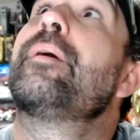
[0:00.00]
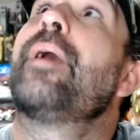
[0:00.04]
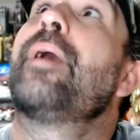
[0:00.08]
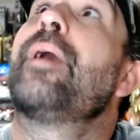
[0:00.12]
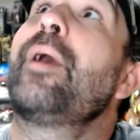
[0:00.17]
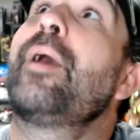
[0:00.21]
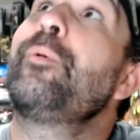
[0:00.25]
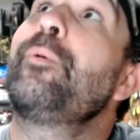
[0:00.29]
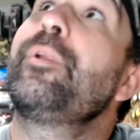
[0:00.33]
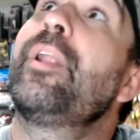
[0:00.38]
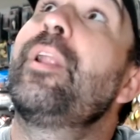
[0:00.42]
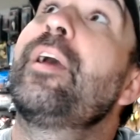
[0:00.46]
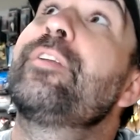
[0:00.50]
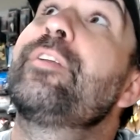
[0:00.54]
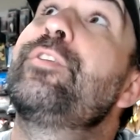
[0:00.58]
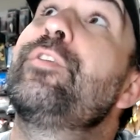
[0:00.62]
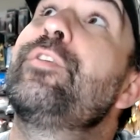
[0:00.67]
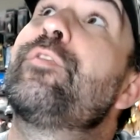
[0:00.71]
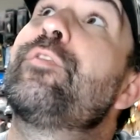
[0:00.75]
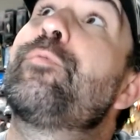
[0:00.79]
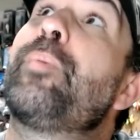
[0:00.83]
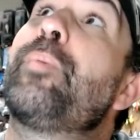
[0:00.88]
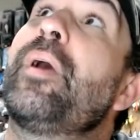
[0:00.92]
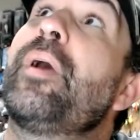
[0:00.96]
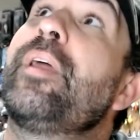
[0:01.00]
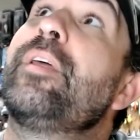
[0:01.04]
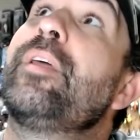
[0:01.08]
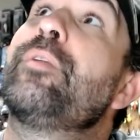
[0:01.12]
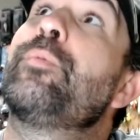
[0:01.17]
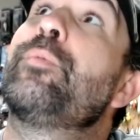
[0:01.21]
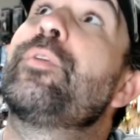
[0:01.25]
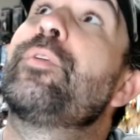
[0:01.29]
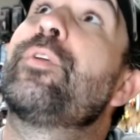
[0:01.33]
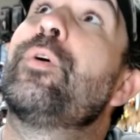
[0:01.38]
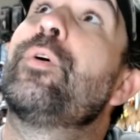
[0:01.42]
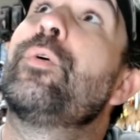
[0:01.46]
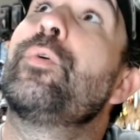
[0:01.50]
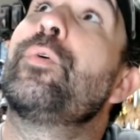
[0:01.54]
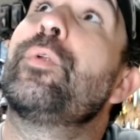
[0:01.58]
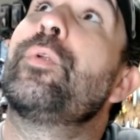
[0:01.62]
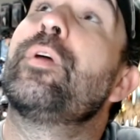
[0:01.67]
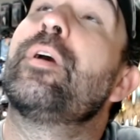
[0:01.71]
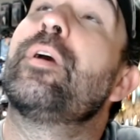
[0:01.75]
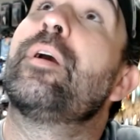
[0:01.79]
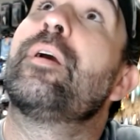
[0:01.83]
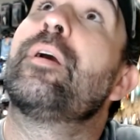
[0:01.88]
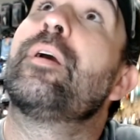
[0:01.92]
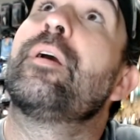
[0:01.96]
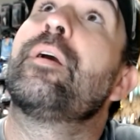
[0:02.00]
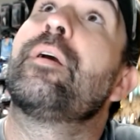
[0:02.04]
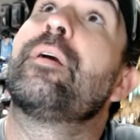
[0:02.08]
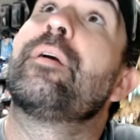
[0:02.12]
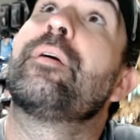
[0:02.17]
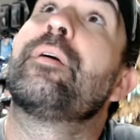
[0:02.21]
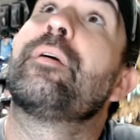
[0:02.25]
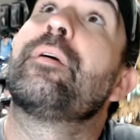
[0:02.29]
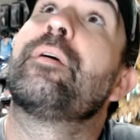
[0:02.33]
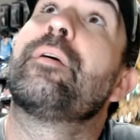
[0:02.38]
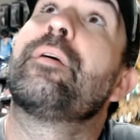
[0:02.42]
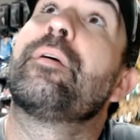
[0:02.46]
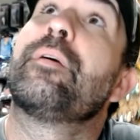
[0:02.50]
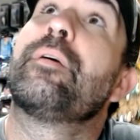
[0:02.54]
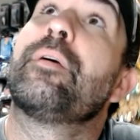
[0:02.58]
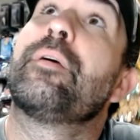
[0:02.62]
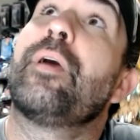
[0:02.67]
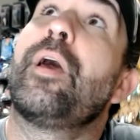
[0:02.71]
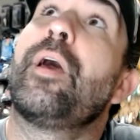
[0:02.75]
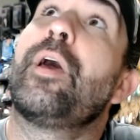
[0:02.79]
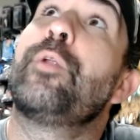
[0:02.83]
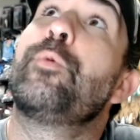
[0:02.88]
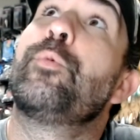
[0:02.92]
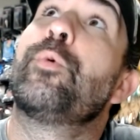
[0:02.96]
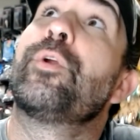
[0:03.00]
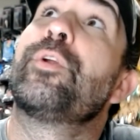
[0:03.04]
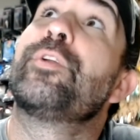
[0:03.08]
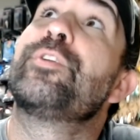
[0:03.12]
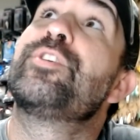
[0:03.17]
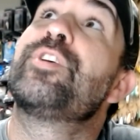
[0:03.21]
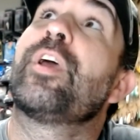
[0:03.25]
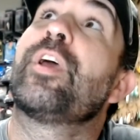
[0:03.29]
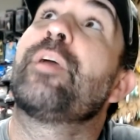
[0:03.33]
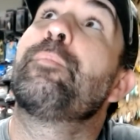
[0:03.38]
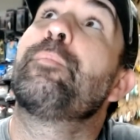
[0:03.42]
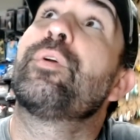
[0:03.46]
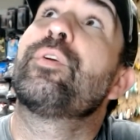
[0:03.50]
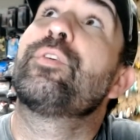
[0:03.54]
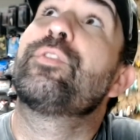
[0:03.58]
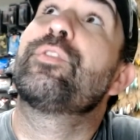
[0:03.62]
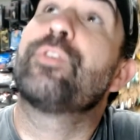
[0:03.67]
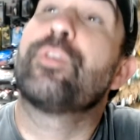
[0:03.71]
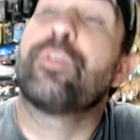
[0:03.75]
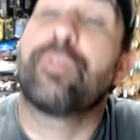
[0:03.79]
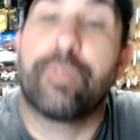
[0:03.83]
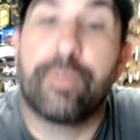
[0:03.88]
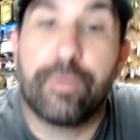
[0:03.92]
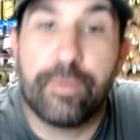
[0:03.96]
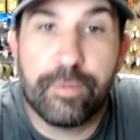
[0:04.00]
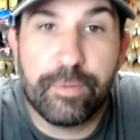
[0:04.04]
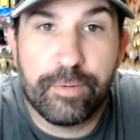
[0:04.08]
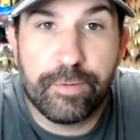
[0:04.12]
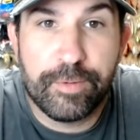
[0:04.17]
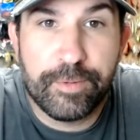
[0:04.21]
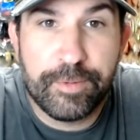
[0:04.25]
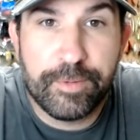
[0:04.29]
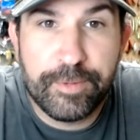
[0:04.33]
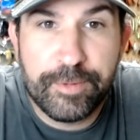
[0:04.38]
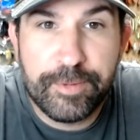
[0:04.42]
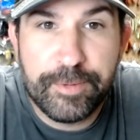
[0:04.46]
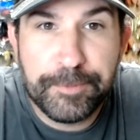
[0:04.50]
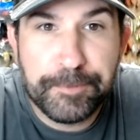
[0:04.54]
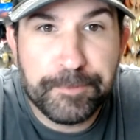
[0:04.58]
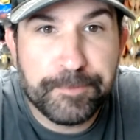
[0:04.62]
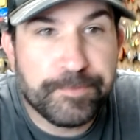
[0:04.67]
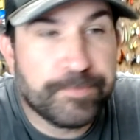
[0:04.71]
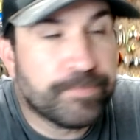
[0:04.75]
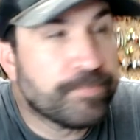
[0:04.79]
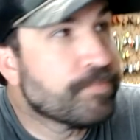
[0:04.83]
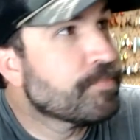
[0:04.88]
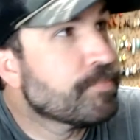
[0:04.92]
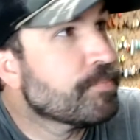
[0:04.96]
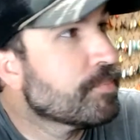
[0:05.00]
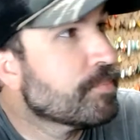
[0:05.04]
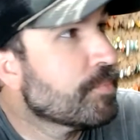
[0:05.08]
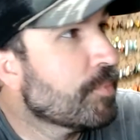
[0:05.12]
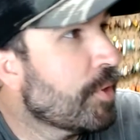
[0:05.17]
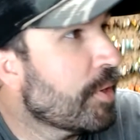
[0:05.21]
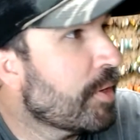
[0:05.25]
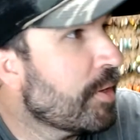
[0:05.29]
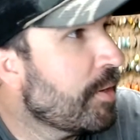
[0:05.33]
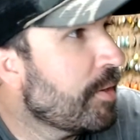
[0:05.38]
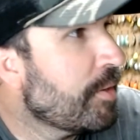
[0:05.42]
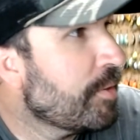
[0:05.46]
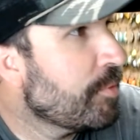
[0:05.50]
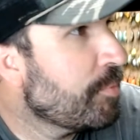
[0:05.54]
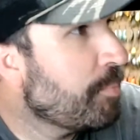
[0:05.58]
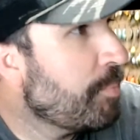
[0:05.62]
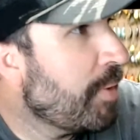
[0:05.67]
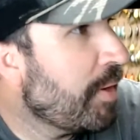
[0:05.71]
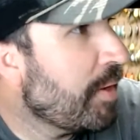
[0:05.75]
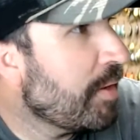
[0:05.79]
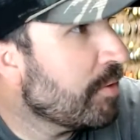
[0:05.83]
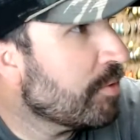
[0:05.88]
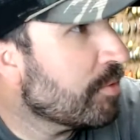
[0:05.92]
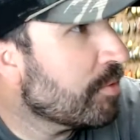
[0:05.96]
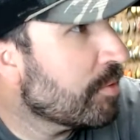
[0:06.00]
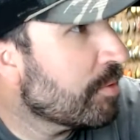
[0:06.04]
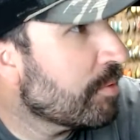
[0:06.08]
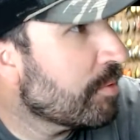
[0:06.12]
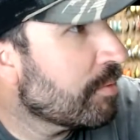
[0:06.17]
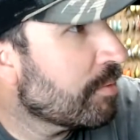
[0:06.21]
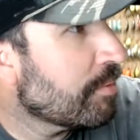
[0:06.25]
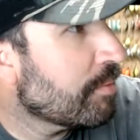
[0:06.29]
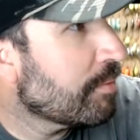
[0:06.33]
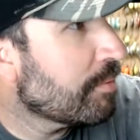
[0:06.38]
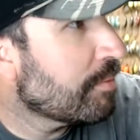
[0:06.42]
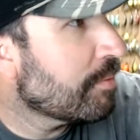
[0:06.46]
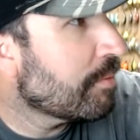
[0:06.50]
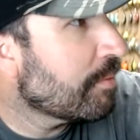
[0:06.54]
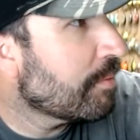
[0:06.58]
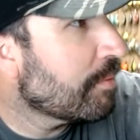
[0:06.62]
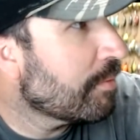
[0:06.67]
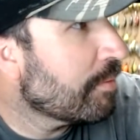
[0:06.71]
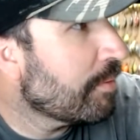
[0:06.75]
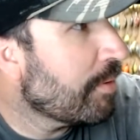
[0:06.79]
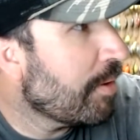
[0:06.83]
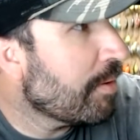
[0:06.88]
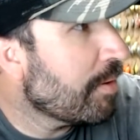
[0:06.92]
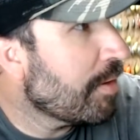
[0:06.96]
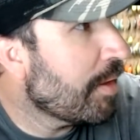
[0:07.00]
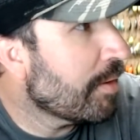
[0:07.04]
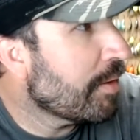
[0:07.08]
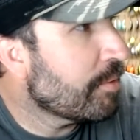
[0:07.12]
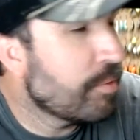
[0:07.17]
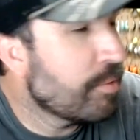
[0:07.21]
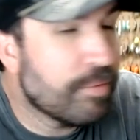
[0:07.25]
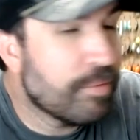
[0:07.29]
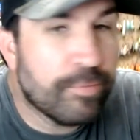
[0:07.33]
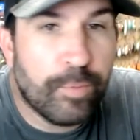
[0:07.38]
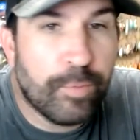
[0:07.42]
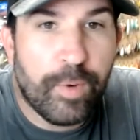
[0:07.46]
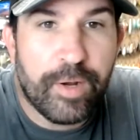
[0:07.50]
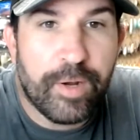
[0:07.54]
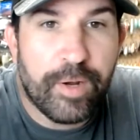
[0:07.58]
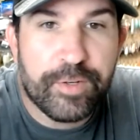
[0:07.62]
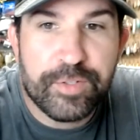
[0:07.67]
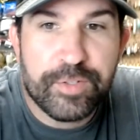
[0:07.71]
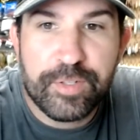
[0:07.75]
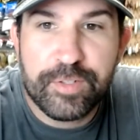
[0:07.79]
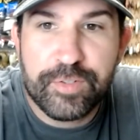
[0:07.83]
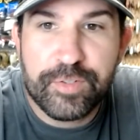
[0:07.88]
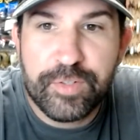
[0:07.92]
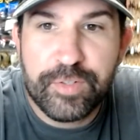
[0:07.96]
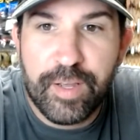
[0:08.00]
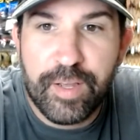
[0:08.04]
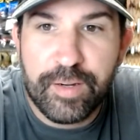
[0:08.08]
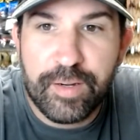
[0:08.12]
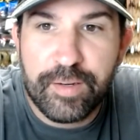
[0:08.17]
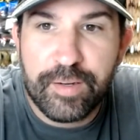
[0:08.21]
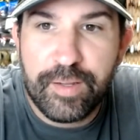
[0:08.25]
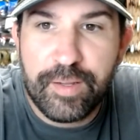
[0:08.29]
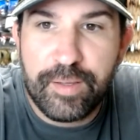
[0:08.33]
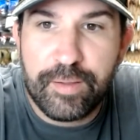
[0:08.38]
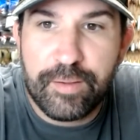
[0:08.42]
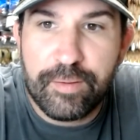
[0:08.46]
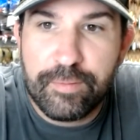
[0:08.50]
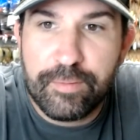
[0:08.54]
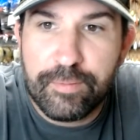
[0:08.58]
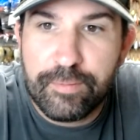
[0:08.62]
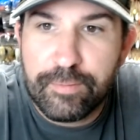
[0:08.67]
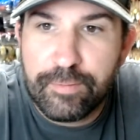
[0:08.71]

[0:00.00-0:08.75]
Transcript: I would like to have painted with old Edward Chambers. Looking at his baits, I'd like to have watched his technique.